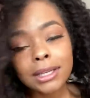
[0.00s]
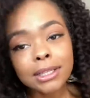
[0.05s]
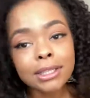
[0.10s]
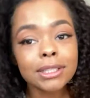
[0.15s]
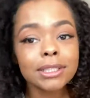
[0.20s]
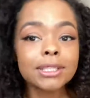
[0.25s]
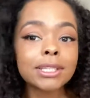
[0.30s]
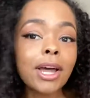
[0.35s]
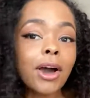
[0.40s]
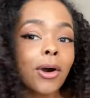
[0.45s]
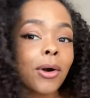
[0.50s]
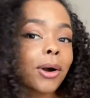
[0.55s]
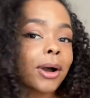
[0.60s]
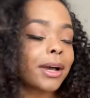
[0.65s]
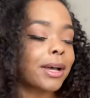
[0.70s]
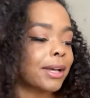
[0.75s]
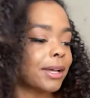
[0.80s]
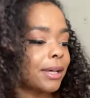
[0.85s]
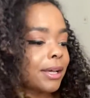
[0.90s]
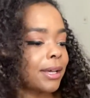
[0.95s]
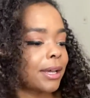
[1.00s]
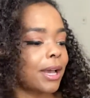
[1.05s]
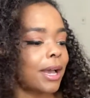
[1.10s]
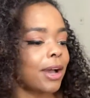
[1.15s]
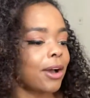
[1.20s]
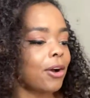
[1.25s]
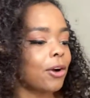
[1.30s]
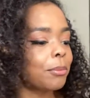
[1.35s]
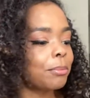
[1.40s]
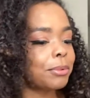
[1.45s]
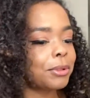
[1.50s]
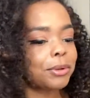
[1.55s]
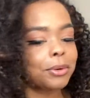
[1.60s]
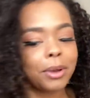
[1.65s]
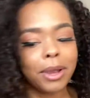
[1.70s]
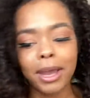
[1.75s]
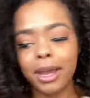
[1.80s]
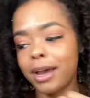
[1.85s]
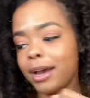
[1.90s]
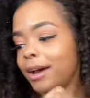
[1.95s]
So I hope you
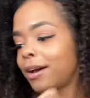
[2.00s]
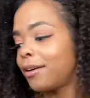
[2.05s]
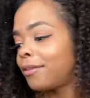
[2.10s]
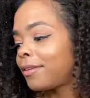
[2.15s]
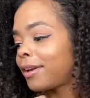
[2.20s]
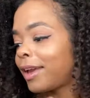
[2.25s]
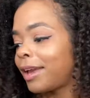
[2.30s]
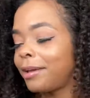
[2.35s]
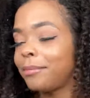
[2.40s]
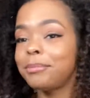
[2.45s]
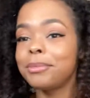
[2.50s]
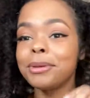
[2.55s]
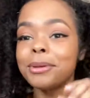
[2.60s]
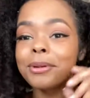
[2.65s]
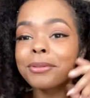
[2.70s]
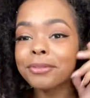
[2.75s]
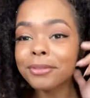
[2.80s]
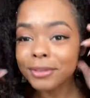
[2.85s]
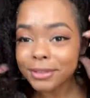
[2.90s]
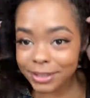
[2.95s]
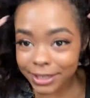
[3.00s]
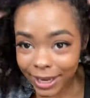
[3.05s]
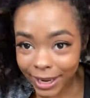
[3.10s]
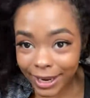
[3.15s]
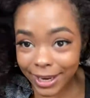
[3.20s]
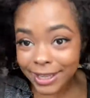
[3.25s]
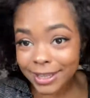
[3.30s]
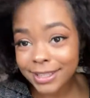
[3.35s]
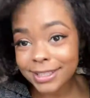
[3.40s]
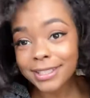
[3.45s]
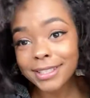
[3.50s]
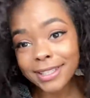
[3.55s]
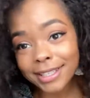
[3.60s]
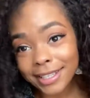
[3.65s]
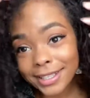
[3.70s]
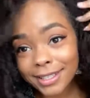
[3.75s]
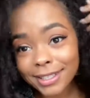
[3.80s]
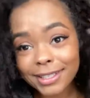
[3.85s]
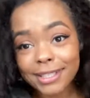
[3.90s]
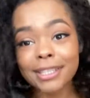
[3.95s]
have a beautiful day. This
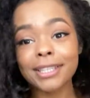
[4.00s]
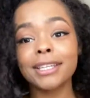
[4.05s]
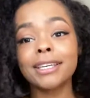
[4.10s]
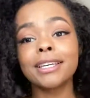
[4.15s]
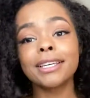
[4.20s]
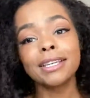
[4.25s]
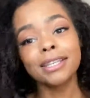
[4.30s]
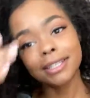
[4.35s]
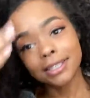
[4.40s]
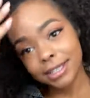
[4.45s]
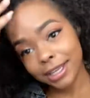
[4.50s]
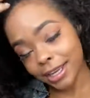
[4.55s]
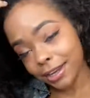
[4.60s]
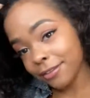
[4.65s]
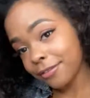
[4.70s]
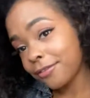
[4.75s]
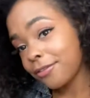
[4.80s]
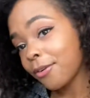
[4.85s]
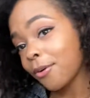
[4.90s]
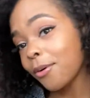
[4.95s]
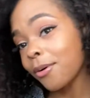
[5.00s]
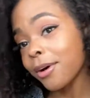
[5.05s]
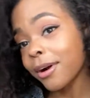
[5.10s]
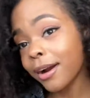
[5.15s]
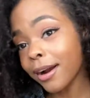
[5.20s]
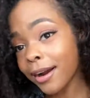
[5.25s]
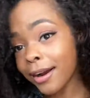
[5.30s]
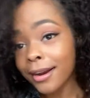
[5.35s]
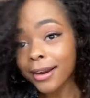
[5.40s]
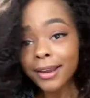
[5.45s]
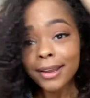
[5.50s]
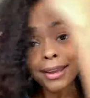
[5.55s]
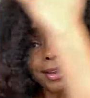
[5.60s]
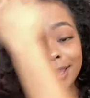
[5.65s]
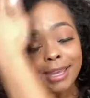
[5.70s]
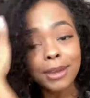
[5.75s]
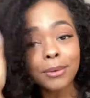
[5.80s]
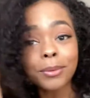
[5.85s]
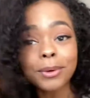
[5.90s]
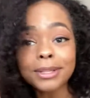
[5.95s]
is day 4.
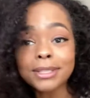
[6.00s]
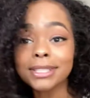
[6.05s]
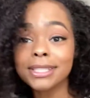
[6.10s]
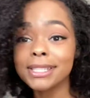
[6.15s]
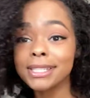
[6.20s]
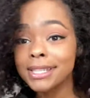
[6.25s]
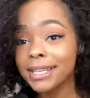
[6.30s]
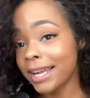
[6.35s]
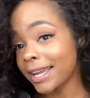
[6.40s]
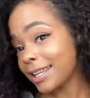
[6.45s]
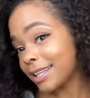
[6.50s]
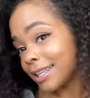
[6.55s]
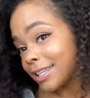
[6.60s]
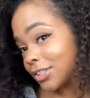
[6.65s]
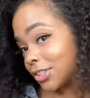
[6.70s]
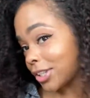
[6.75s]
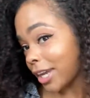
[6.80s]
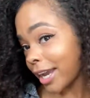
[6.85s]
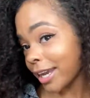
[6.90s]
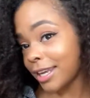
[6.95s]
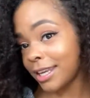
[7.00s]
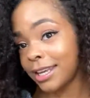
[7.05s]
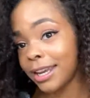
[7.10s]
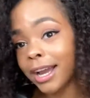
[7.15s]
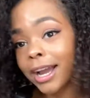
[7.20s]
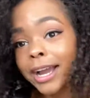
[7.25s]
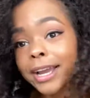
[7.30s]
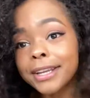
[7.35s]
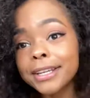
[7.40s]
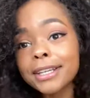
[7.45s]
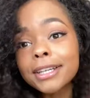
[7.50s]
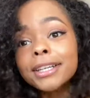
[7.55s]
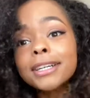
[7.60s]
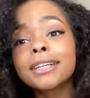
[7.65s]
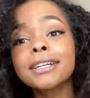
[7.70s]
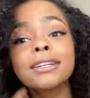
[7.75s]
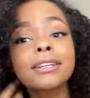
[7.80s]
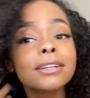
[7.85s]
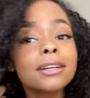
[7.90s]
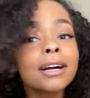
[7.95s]
It was slightly Jackie
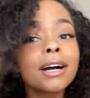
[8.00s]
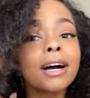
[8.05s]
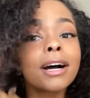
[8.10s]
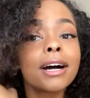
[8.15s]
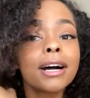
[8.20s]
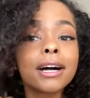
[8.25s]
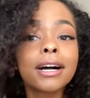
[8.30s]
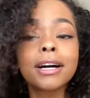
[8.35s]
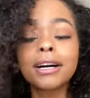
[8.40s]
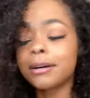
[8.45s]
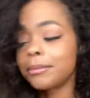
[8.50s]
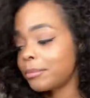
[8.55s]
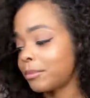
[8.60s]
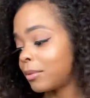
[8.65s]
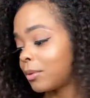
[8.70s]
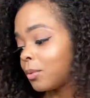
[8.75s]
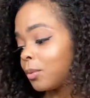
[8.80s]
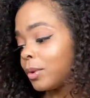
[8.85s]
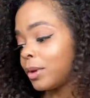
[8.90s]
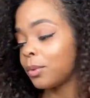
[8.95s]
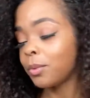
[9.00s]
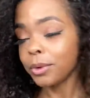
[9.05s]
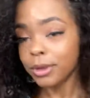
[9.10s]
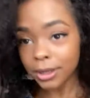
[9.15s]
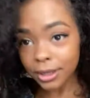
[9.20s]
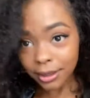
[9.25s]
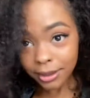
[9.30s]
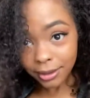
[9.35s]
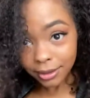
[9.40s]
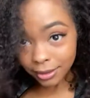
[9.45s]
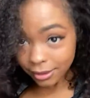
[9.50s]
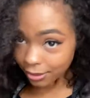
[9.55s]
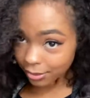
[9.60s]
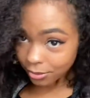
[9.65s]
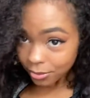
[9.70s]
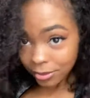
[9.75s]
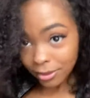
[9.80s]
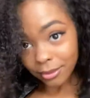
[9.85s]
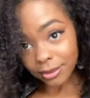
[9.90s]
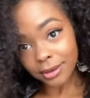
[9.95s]
Ainas. We will
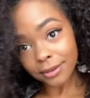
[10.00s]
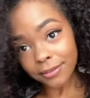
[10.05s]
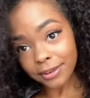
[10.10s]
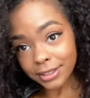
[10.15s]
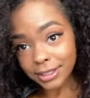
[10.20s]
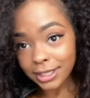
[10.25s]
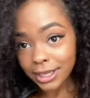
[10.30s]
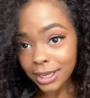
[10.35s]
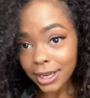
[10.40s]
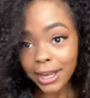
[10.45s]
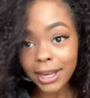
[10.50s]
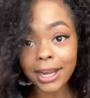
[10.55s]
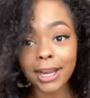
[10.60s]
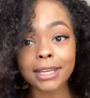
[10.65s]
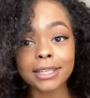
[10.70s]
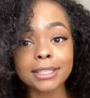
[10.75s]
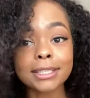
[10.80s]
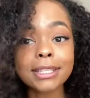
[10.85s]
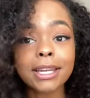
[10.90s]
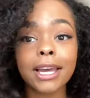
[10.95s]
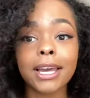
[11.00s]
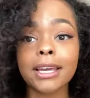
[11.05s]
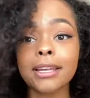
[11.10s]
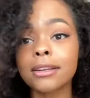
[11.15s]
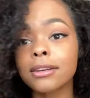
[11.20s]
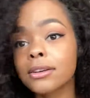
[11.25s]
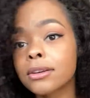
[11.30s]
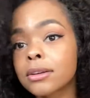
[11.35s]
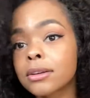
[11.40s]
revisit, like I said,